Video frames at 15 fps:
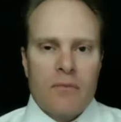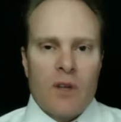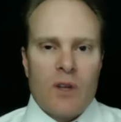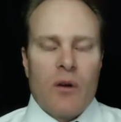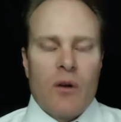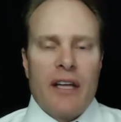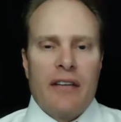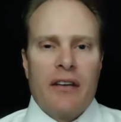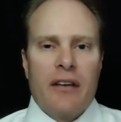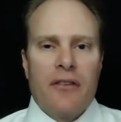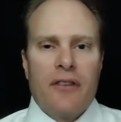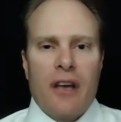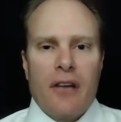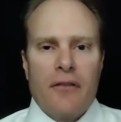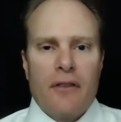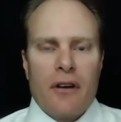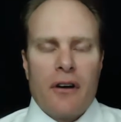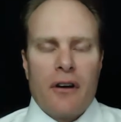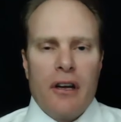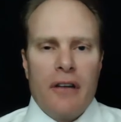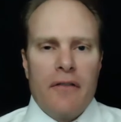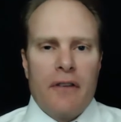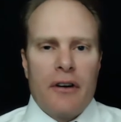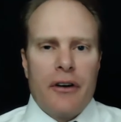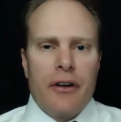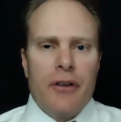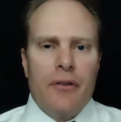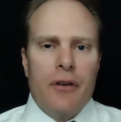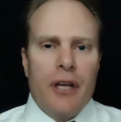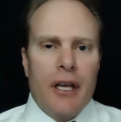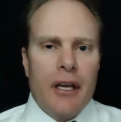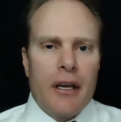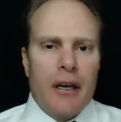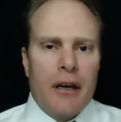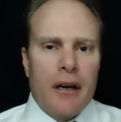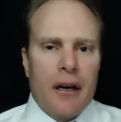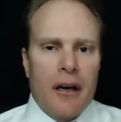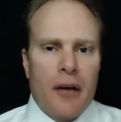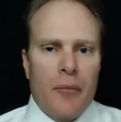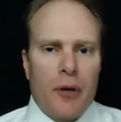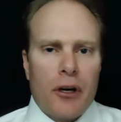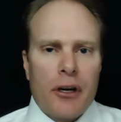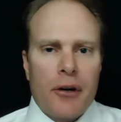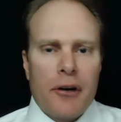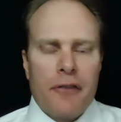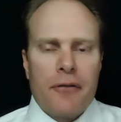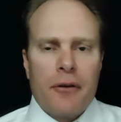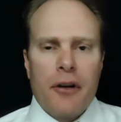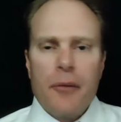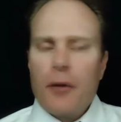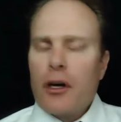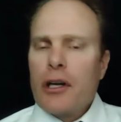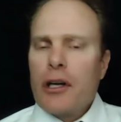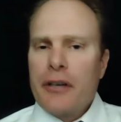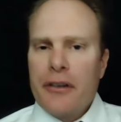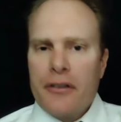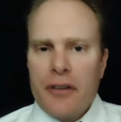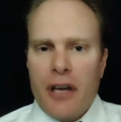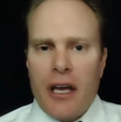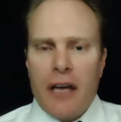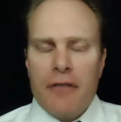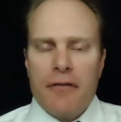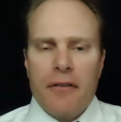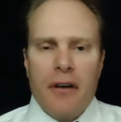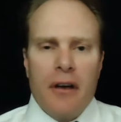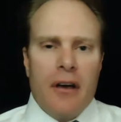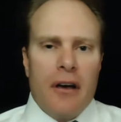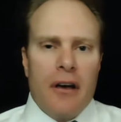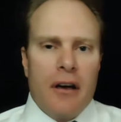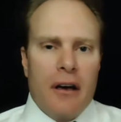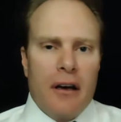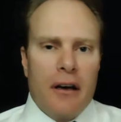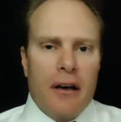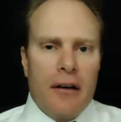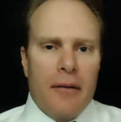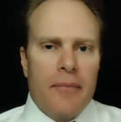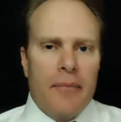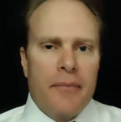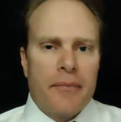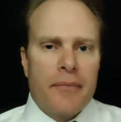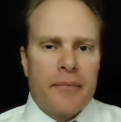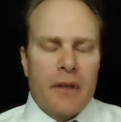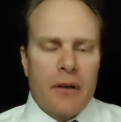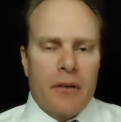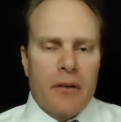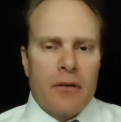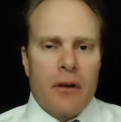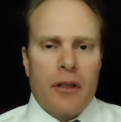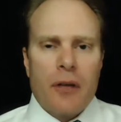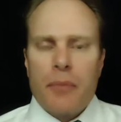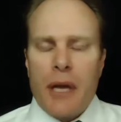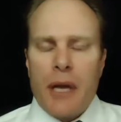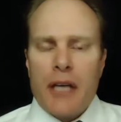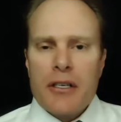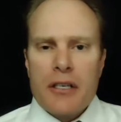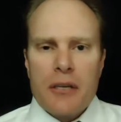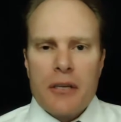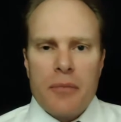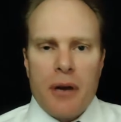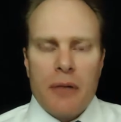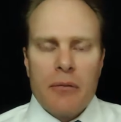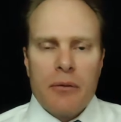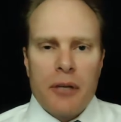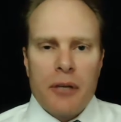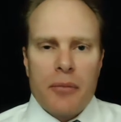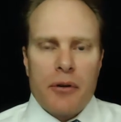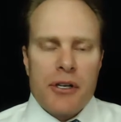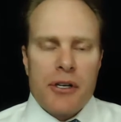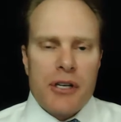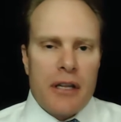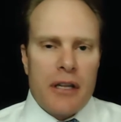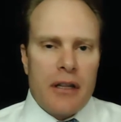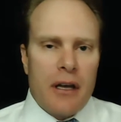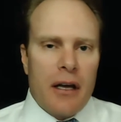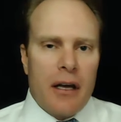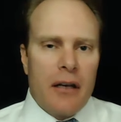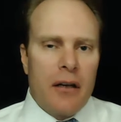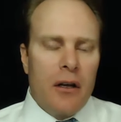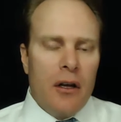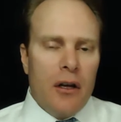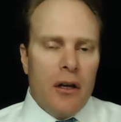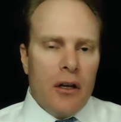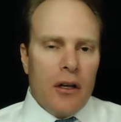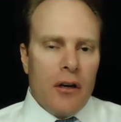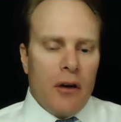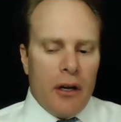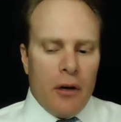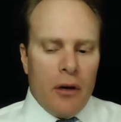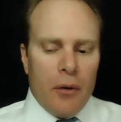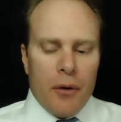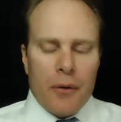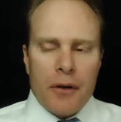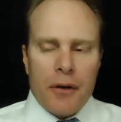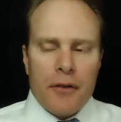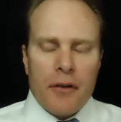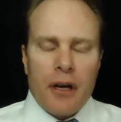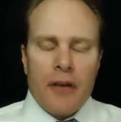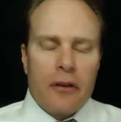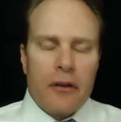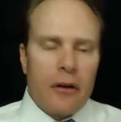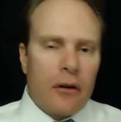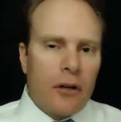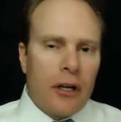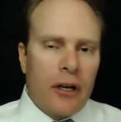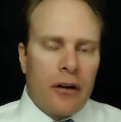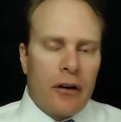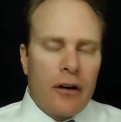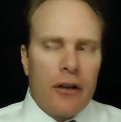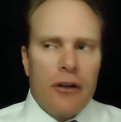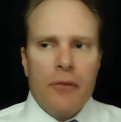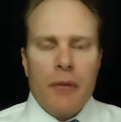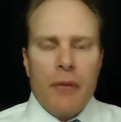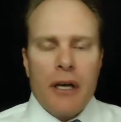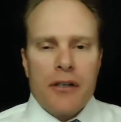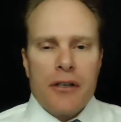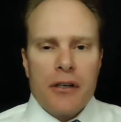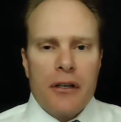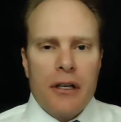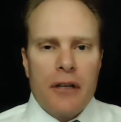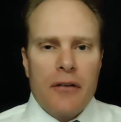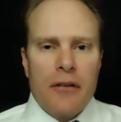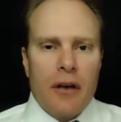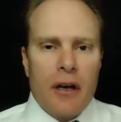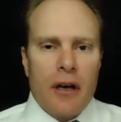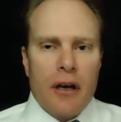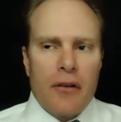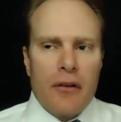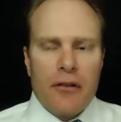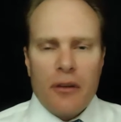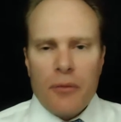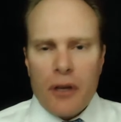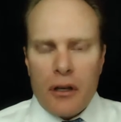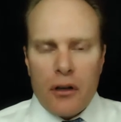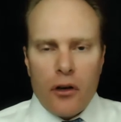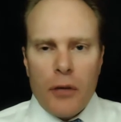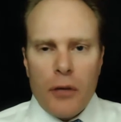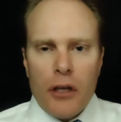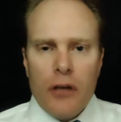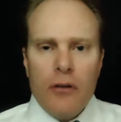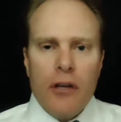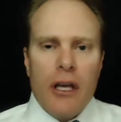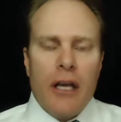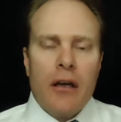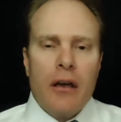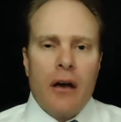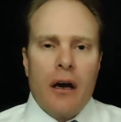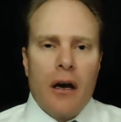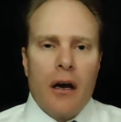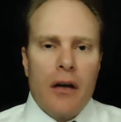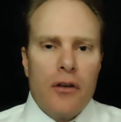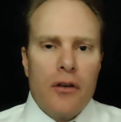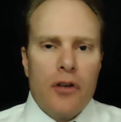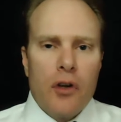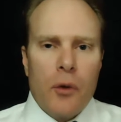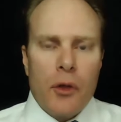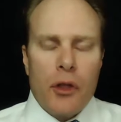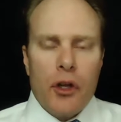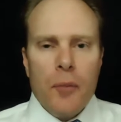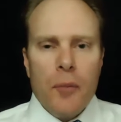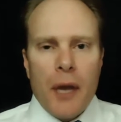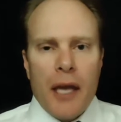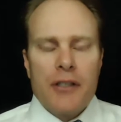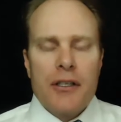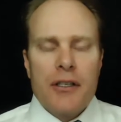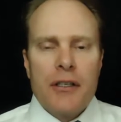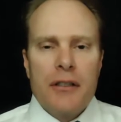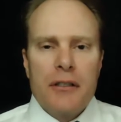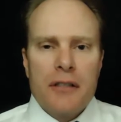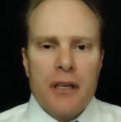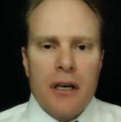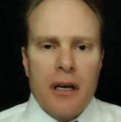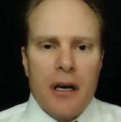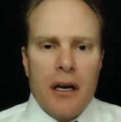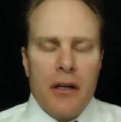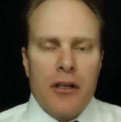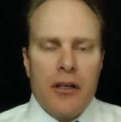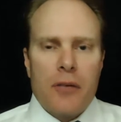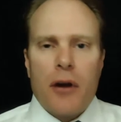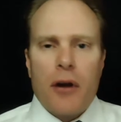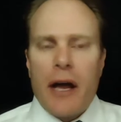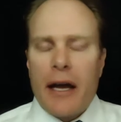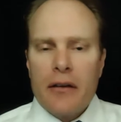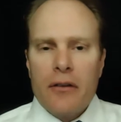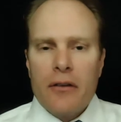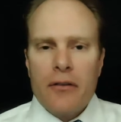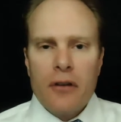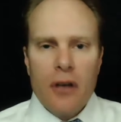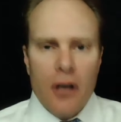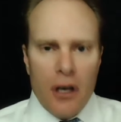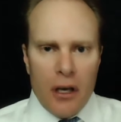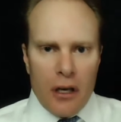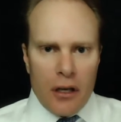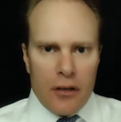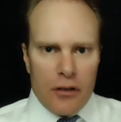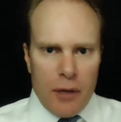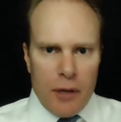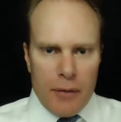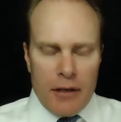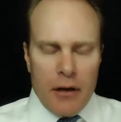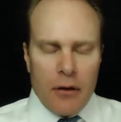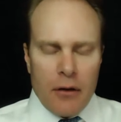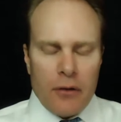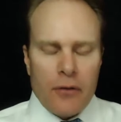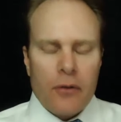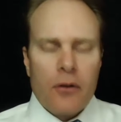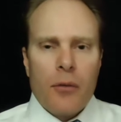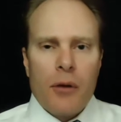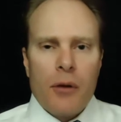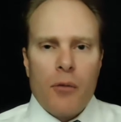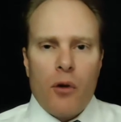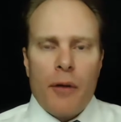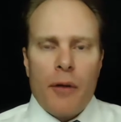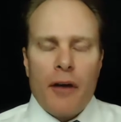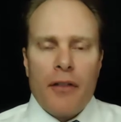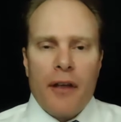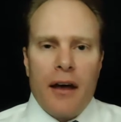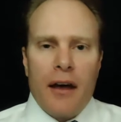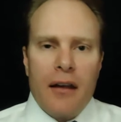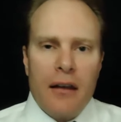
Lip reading: Well, that does sound very, very unique. Mercury-free, mercury-safe. So I think patients could probably appreciate that. I know we were discussing earlier, and you had mentioned that there's something a little bit unique you do with new patients in your practice. Could you maybe tell us a little bit more about that?